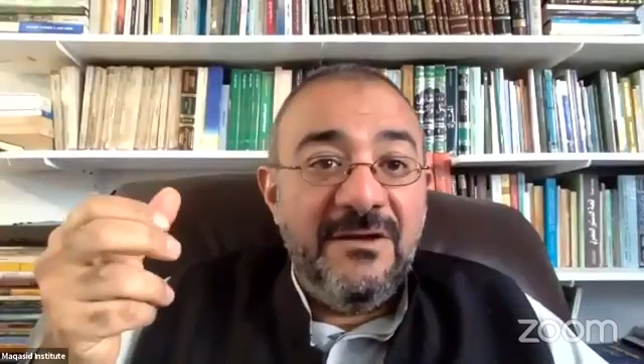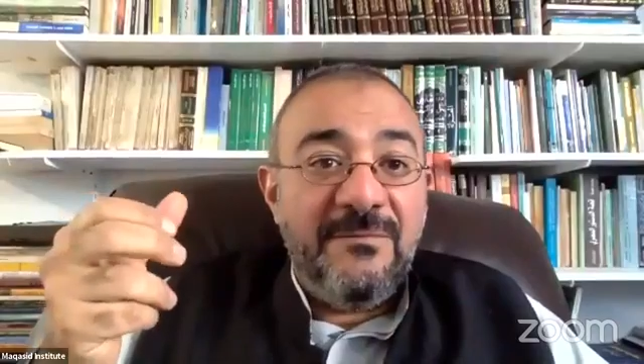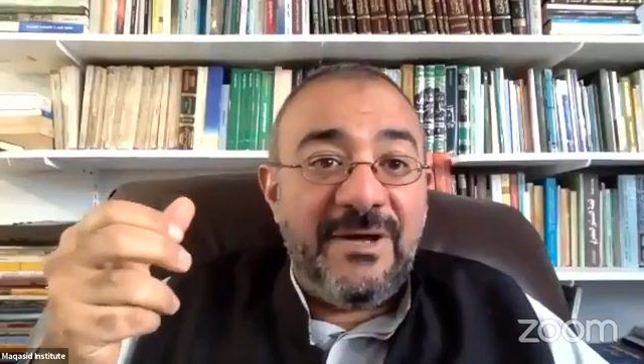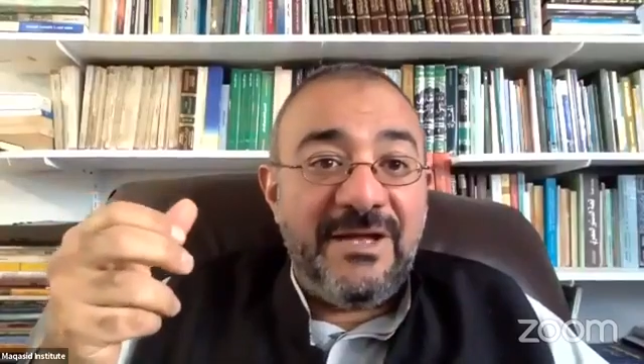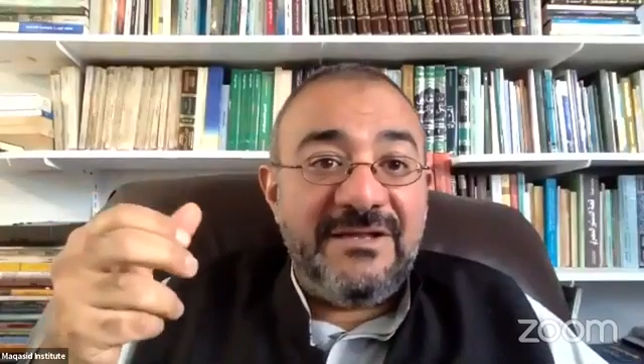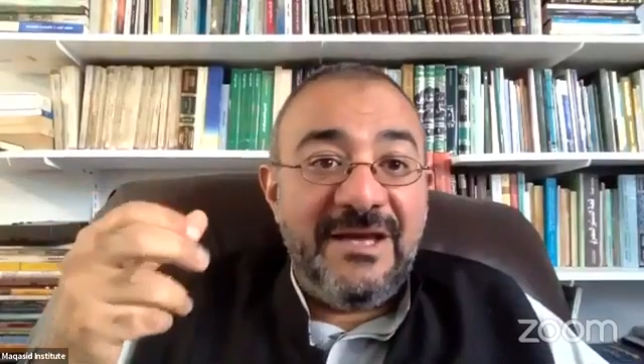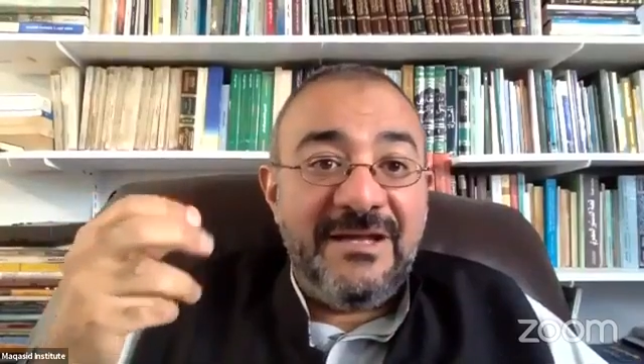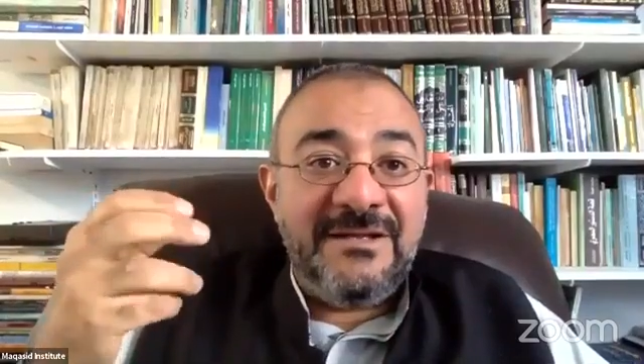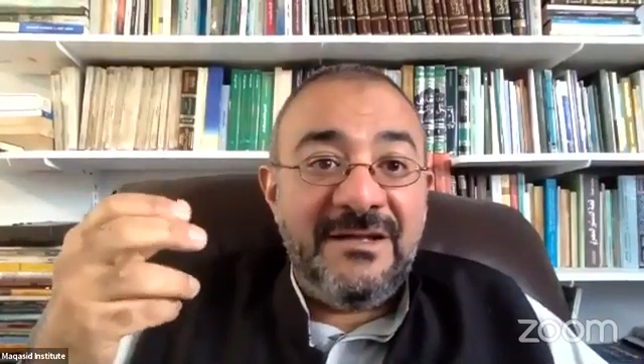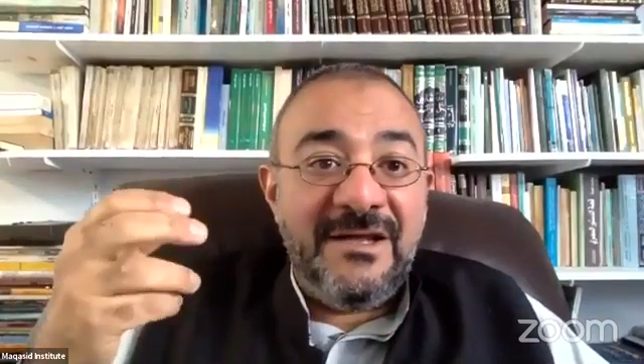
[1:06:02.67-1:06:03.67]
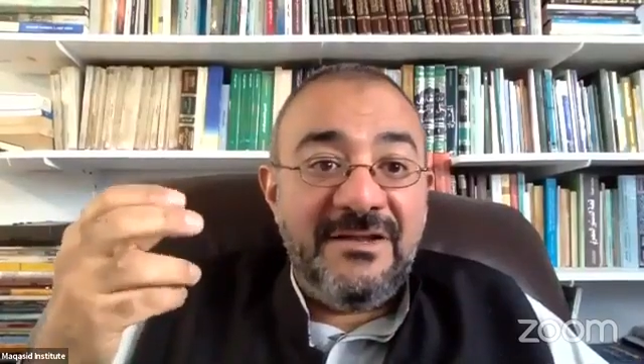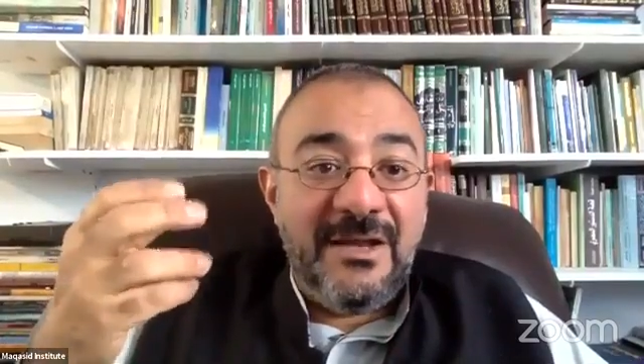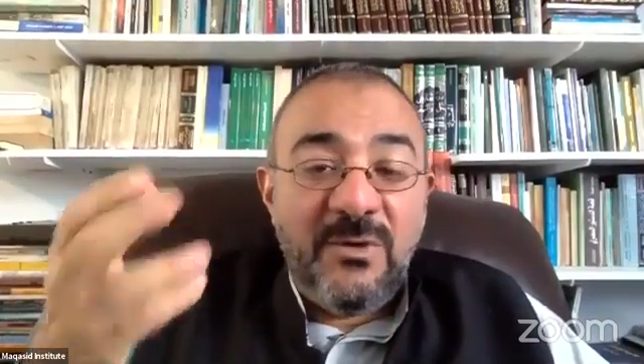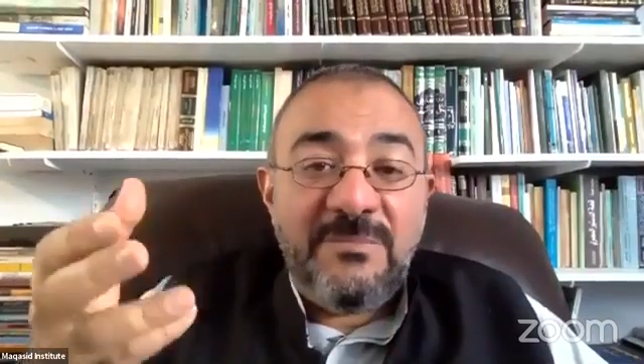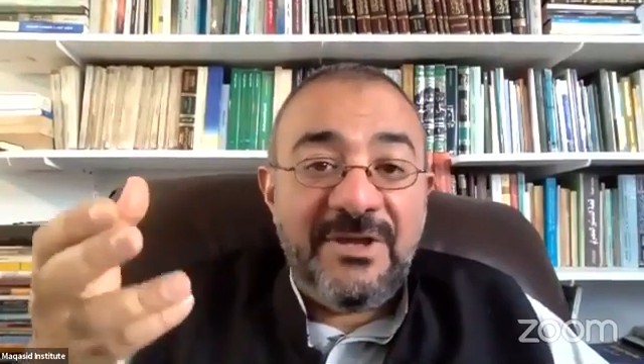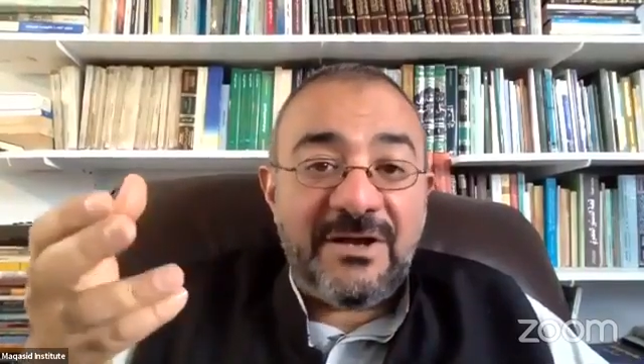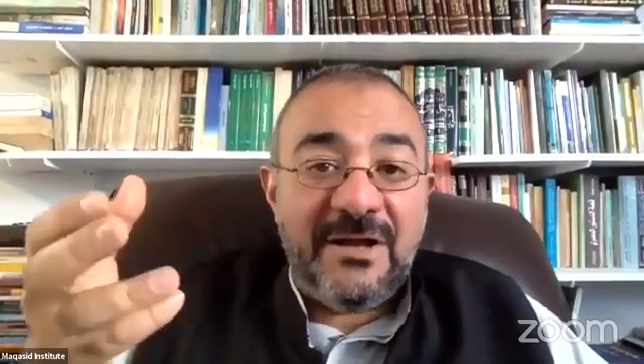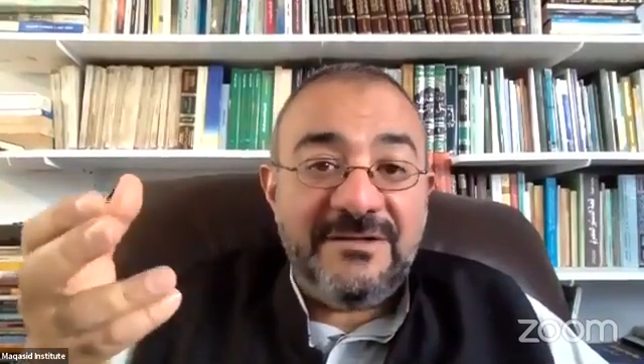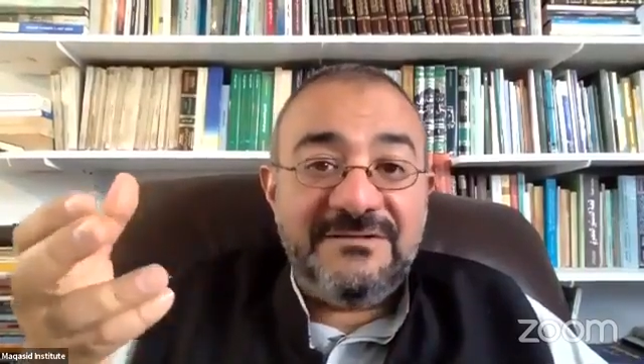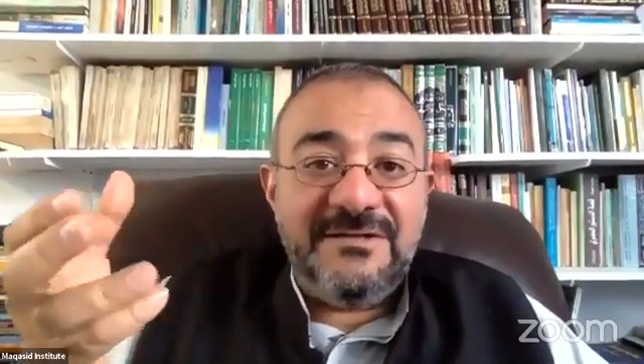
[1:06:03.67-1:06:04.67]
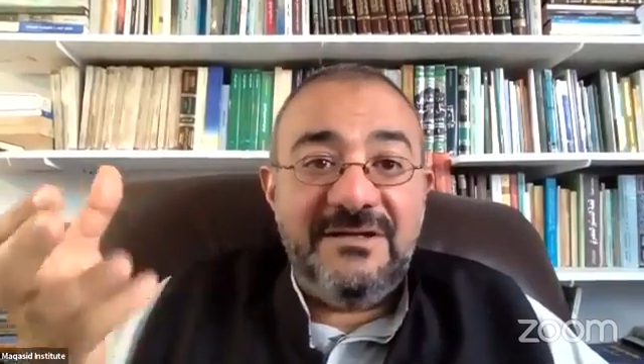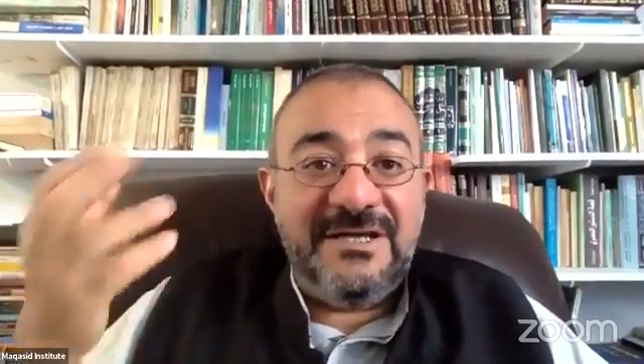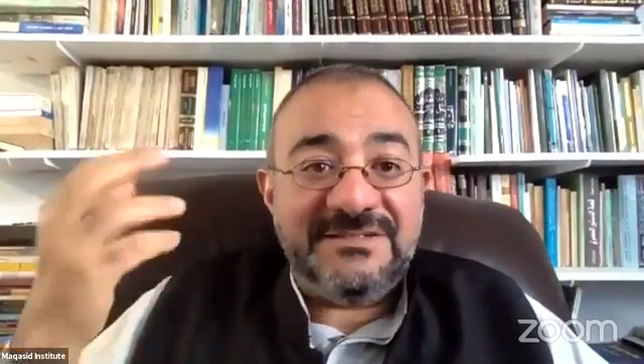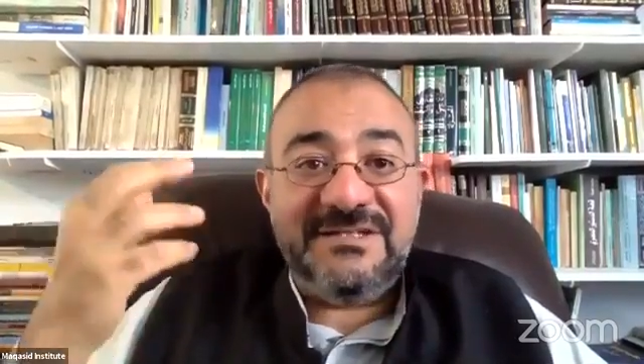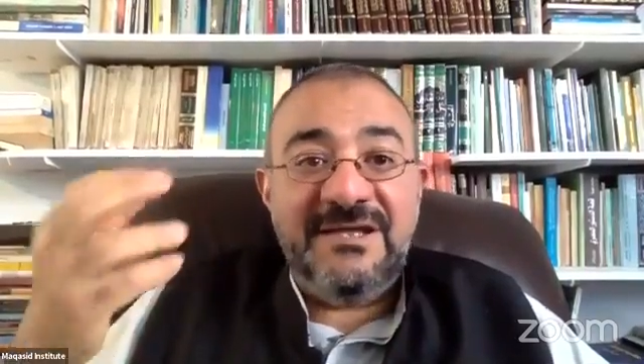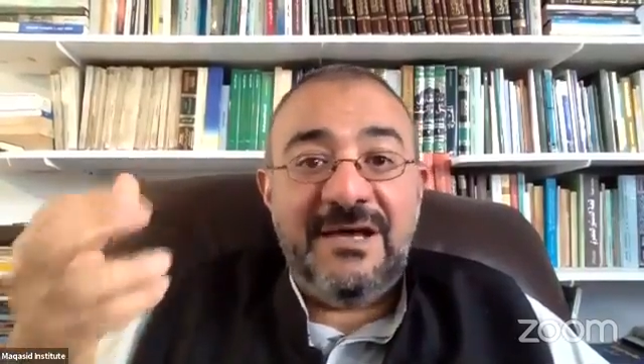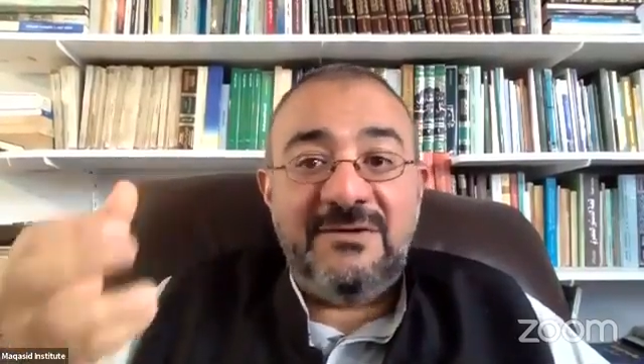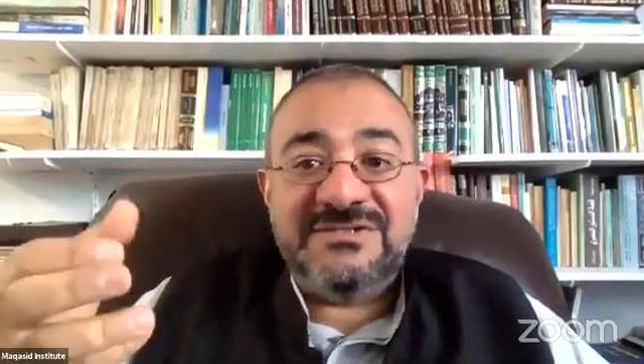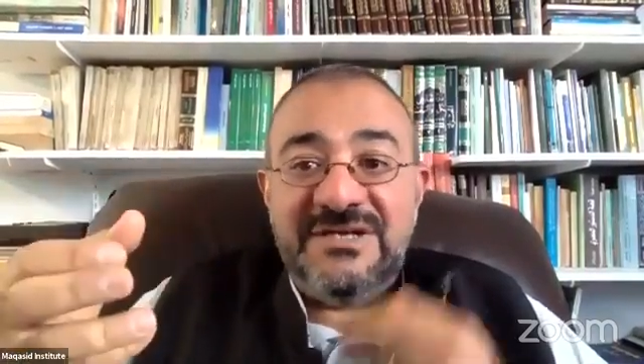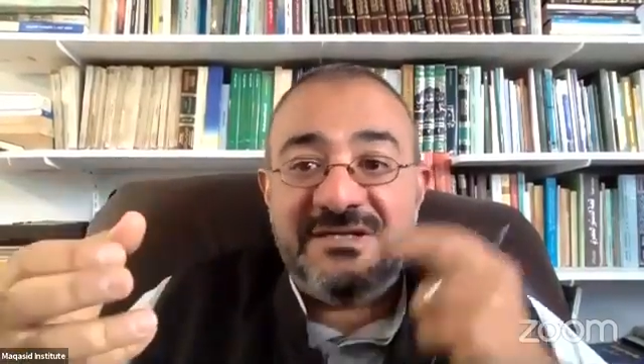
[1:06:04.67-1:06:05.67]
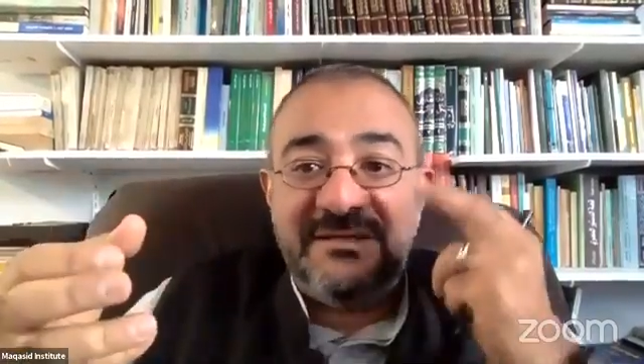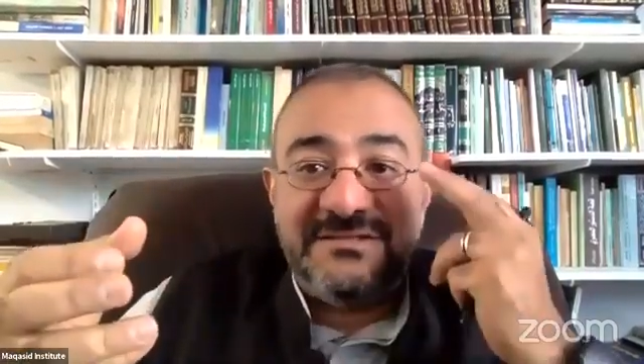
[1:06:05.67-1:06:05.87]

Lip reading: But then they will be right. Yesterday I was in a